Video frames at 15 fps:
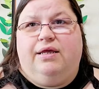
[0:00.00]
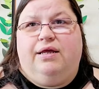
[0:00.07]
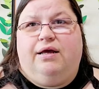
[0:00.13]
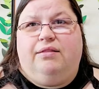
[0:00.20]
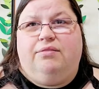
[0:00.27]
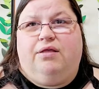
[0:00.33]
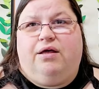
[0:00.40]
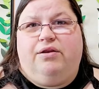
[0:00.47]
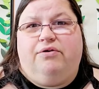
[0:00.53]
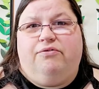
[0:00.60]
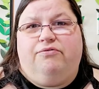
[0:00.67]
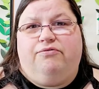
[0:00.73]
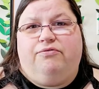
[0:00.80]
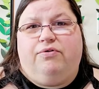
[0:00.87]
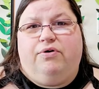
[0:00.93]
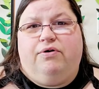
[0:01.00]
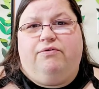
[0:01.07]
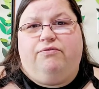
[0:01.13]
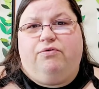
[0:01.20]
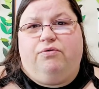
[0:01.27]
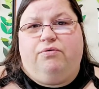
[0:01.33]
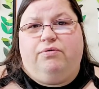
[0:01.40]
a lot of, of
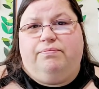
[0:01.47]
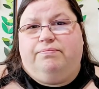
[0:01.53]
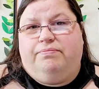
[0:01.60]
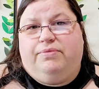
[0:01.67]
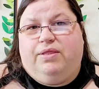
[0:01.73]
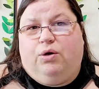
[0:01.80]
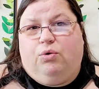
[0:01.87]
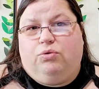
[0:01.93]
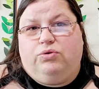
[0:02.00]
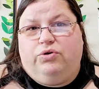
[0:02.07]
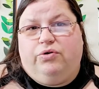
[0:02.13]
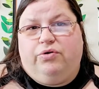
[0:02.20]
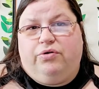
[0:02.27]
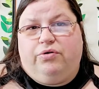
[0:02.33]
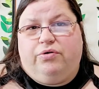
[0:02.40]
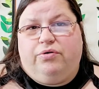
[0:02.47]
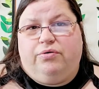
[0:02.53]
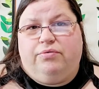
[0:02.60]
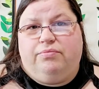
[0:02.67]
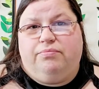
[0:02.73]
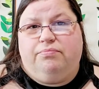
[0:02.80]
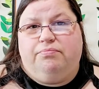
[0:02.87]
the older
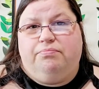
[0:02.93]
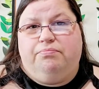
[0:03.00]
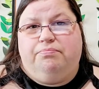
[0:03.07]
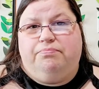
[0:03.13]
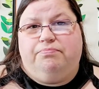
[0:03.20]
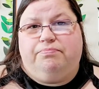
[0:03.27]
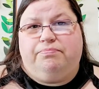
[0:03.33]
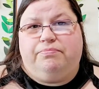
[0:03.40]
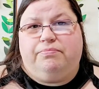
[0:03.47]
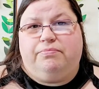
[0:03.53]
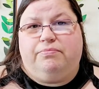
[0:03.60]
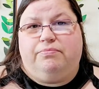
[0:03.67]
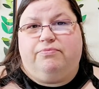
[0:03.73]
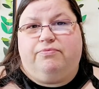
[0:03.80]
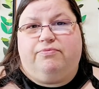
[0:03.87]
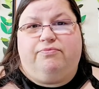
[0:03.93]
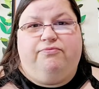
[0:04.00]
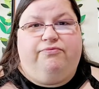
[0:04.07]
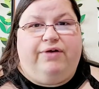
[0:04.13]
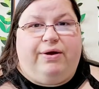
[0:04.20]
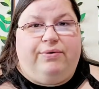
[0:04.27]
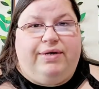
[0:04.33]

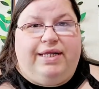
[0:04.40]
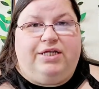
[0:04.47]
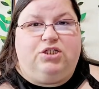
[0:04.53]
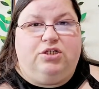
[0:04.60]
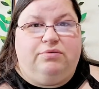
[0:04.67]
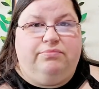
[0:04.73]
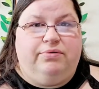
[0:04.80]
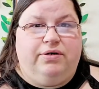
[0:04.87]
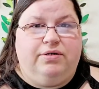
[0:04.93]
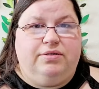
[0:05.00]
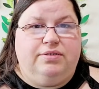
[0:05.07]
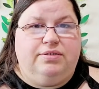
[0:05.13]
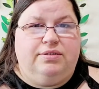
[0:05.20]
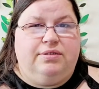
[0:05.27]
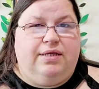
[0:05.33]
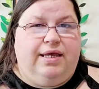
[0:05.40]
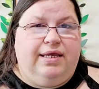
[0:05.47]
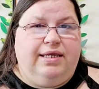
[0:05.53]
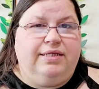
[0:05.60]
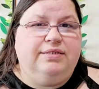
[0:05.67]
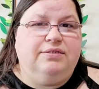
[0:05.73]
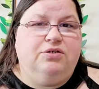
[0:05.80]
foundation books, I
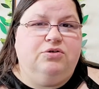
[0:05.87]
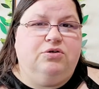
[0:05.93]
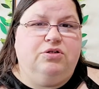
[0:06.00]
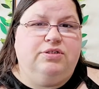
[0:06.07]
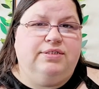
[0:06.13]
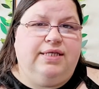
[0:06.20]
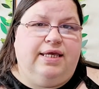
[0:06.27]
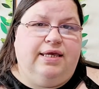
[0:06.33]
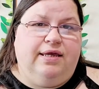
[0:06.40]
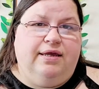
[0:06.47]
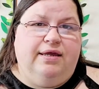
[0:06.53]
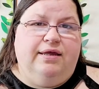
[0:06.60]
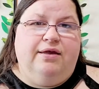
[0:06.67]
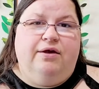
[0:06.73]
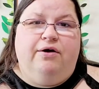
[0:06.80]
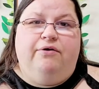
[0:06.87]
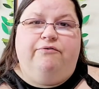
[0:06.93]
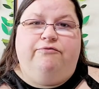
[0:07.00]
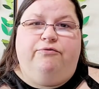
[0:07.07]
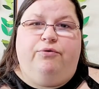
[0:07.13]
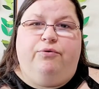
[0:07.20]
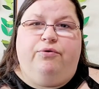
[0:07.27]
guess you could say
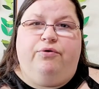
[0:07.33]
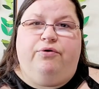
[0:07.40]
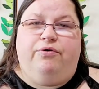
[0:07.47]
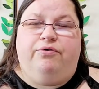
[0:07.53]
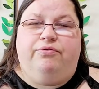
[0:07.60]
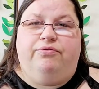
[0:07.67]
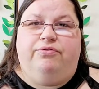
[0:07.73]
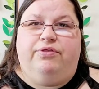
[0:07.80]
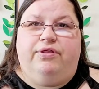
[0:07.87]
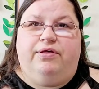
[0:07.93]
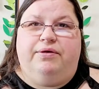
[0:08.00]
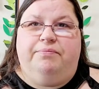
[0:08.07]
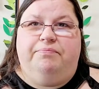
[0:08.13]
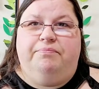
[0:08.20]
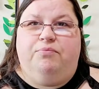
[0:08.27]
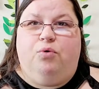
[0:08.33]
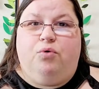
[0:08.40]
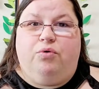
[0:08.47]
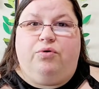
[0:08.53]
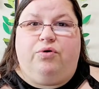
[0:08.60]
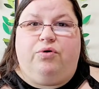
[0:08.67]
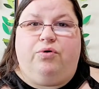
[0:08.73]
for the
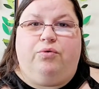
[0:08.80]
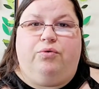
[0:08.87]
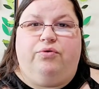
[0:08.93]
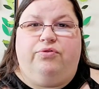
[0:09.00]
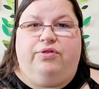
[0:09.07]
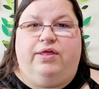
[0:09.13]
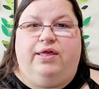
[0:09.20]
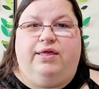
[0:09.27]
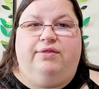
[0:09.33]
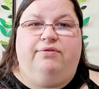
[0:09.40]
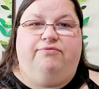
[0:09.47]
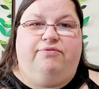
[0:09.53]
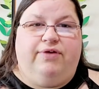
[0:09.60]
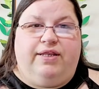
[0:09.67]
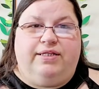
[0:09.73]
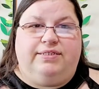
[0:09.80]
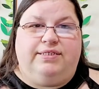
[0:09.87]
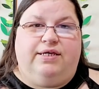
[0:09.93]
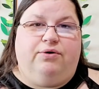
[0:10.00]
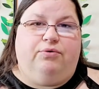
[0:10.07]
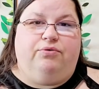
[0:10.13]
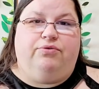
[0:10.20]
horror or the
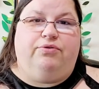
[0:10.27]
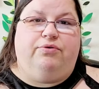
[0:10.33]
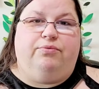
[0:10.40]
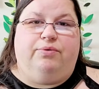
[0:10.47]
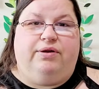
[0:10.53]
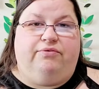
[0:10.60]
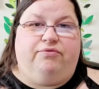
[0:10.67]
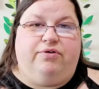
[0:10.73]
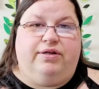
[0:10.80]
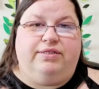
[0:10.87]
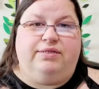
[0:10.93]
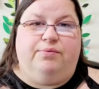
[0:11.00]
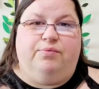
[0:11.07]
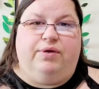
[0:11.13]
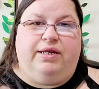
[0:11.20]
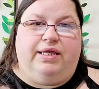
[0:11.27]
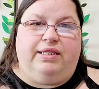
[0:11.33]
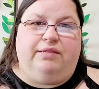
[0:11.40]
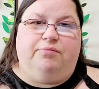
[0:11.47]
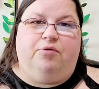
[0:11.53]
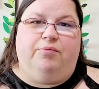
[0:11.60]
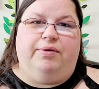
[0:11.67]
fantasy or the whatever it is I'm reading at
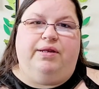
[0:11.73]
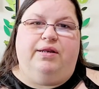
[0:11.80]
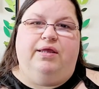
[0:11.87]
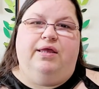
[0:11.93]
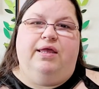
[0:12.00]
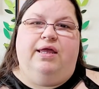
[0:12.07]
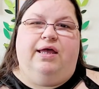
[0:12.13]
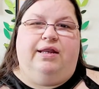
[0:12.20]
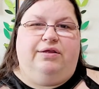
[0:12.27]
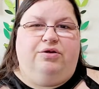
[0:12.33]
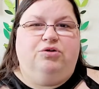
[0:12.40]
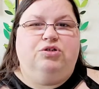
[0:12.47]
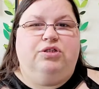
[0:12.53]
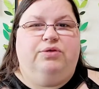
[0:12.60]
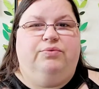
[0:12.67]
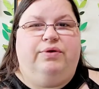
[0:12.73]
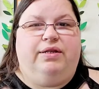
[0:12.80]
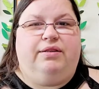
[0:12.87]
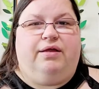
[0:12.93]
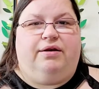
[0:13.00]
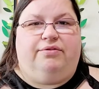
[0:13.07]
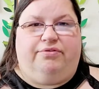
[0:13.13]
the moment. I usually read a
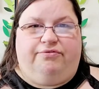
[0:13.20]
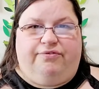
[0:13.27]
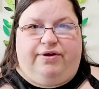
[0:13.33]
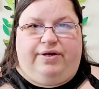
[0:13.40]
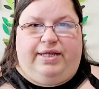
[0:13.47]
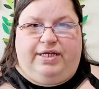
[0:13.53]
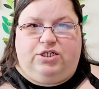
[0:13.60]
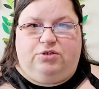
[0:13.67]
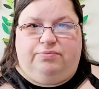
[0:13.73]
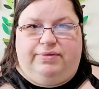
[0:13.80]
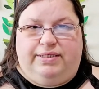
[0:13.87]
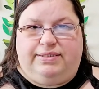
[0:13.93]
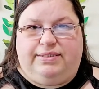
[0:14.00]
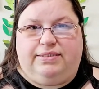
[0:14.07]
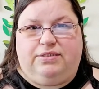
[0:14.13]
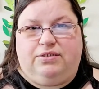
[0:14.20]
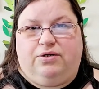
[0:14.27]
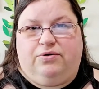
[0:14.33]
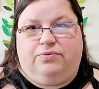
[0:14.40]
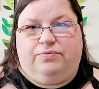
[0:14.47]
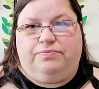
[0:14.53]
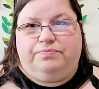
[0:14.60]
lot of the foundation pieces,
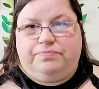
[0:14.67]
so